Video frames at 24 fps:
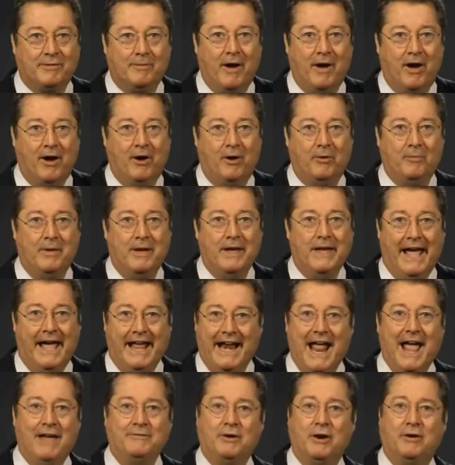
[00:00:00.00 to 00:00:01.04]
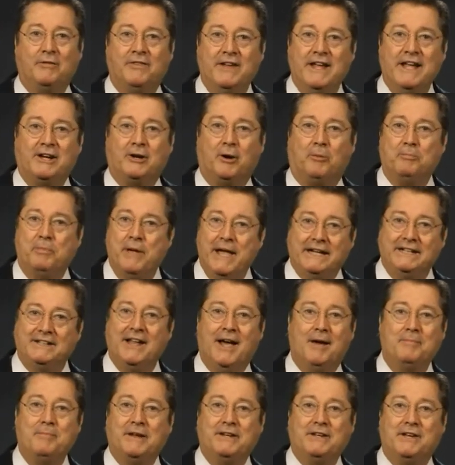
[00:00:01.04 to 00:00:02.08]
from home, and have your vehicle
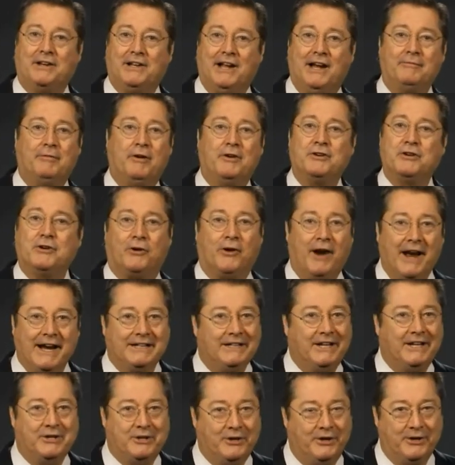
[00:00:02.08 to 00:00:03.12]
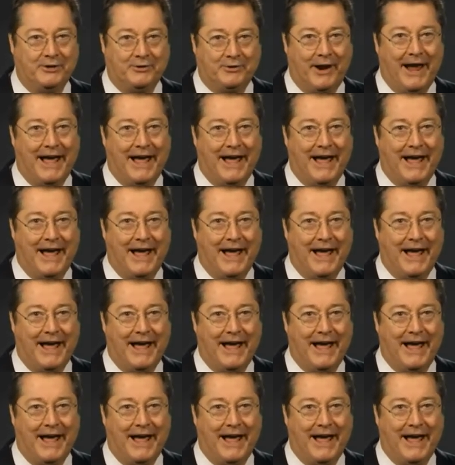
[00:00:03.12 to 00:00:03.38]
picked up and delivered directly to your